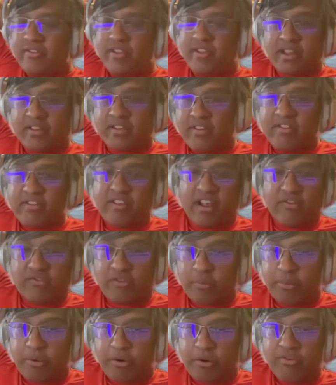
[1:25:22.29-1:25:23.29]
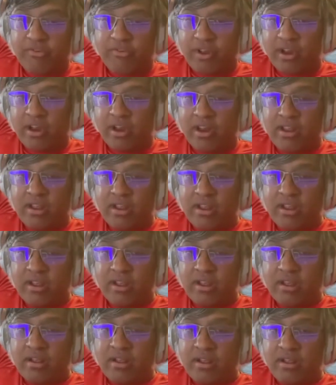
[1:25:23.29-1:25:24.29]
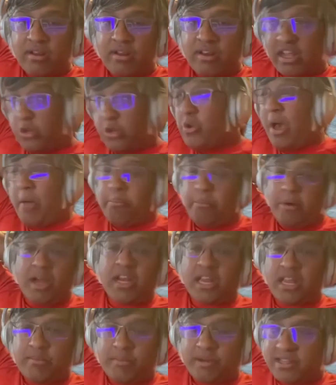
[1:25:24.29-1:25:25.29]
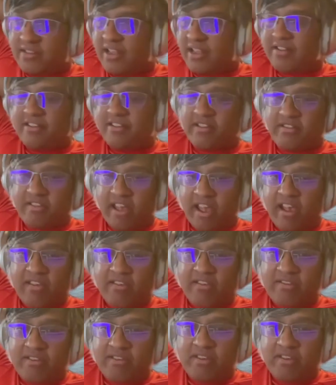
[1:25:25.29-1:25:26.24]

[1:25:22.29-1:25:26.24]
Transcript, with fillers: is like a successful person. Like you got money, but is that success?